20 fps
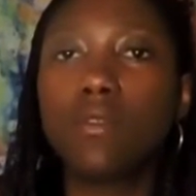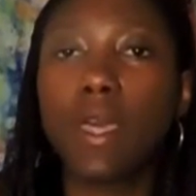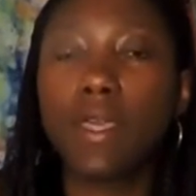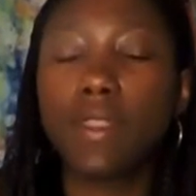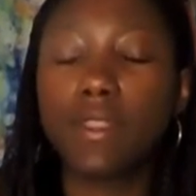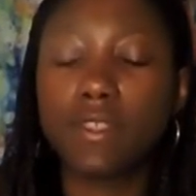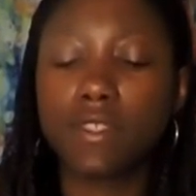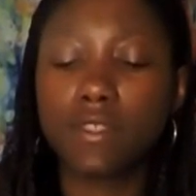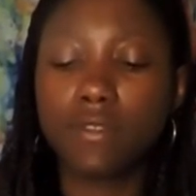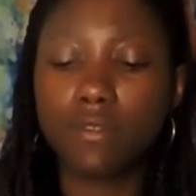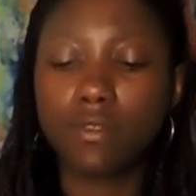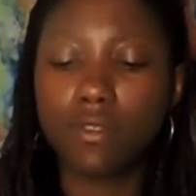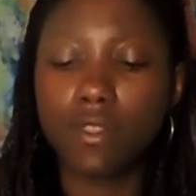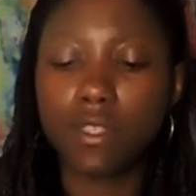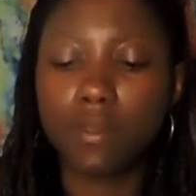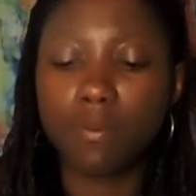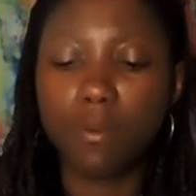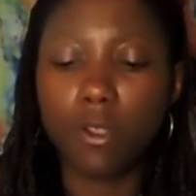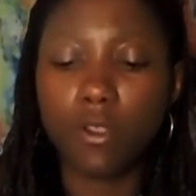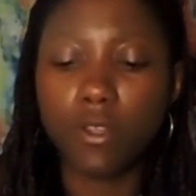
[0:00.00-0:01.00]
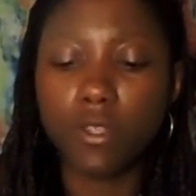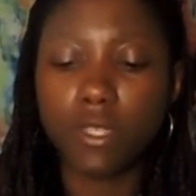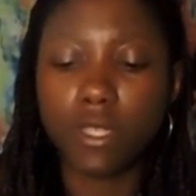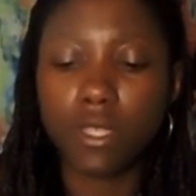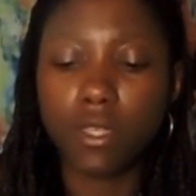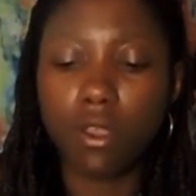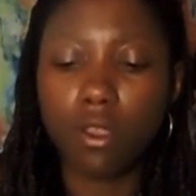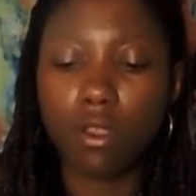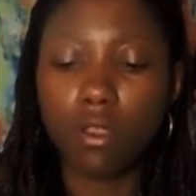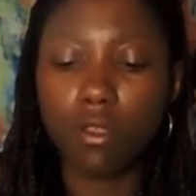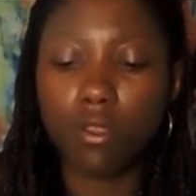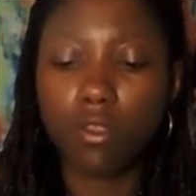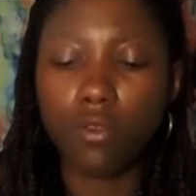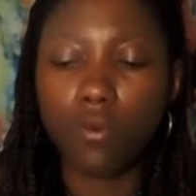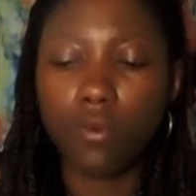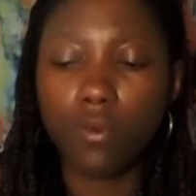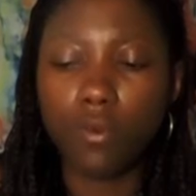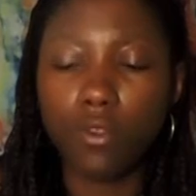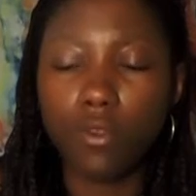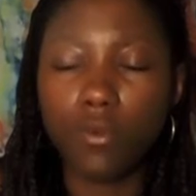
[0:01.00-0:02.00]
like this person, or
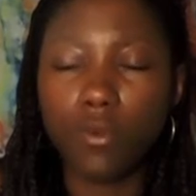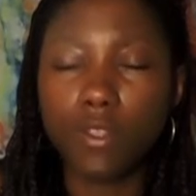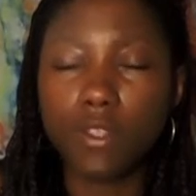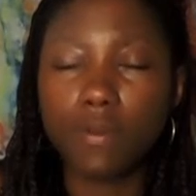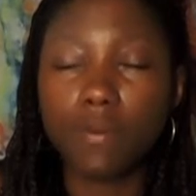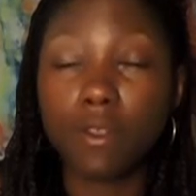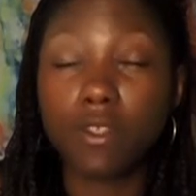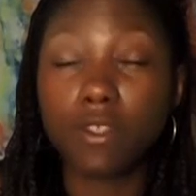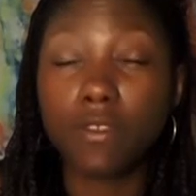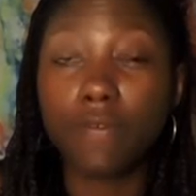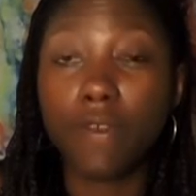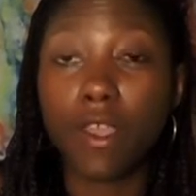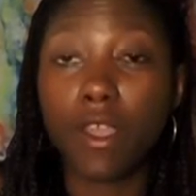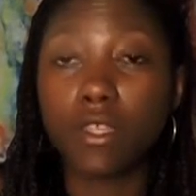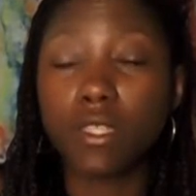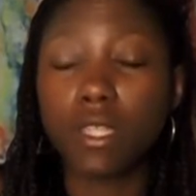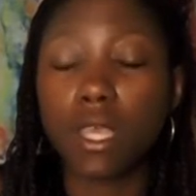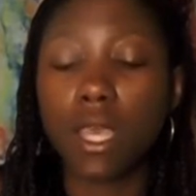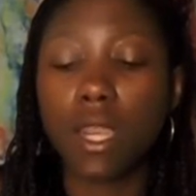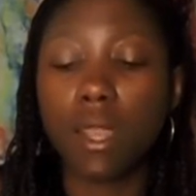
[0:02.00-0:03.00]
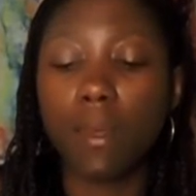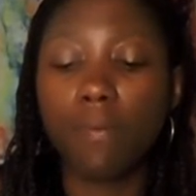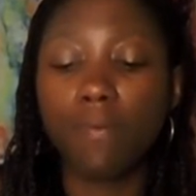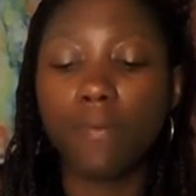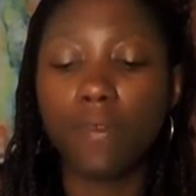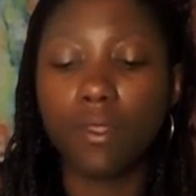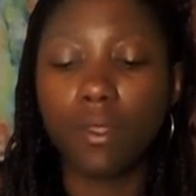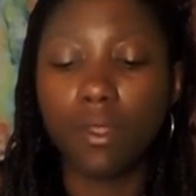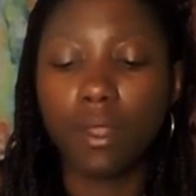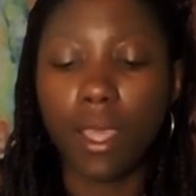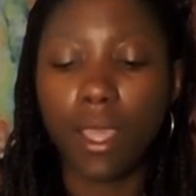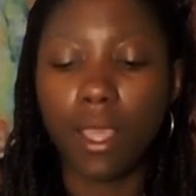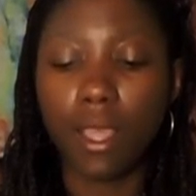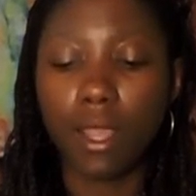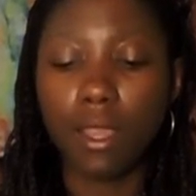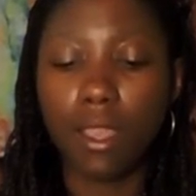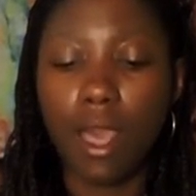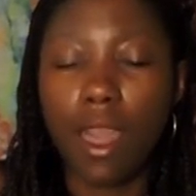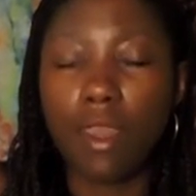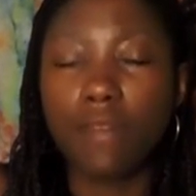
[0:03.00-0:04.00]
you and this person, fire sign, I'm feeling like
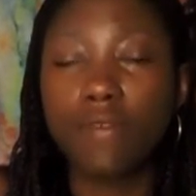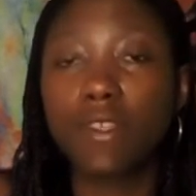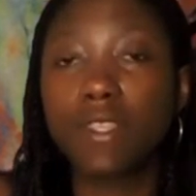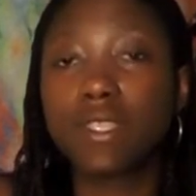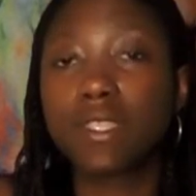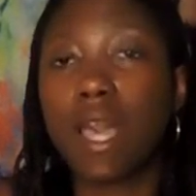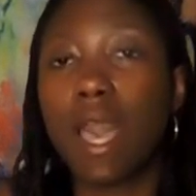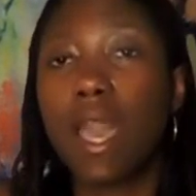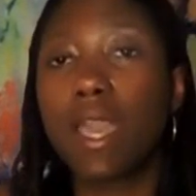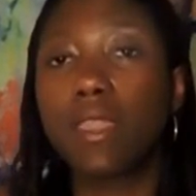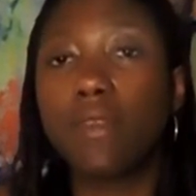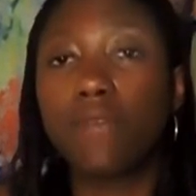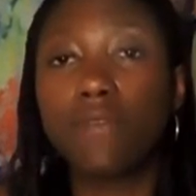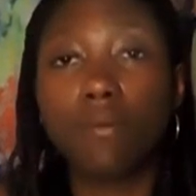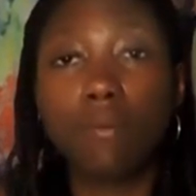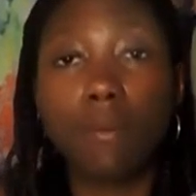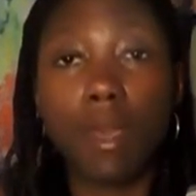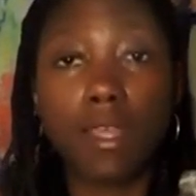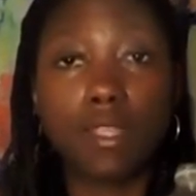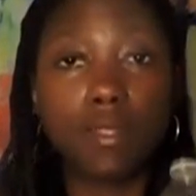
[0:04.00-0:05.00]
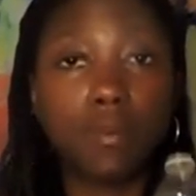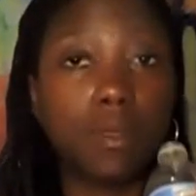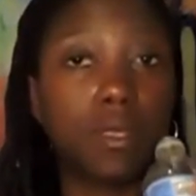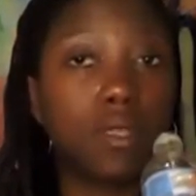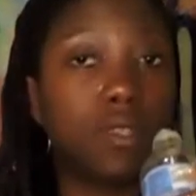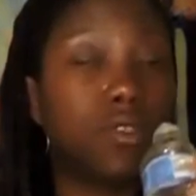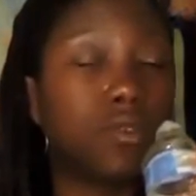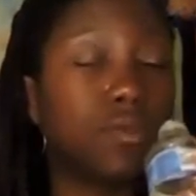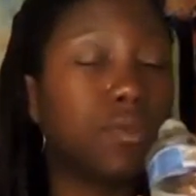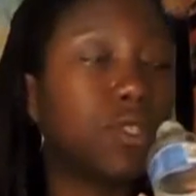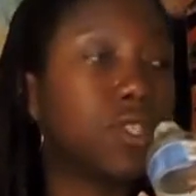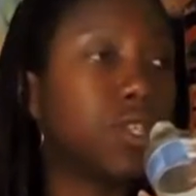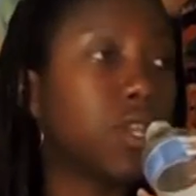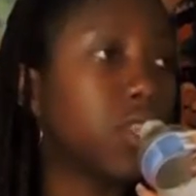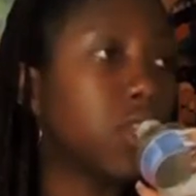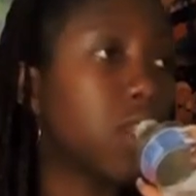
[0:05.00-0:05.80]
a lot of anxiety from not speaking to each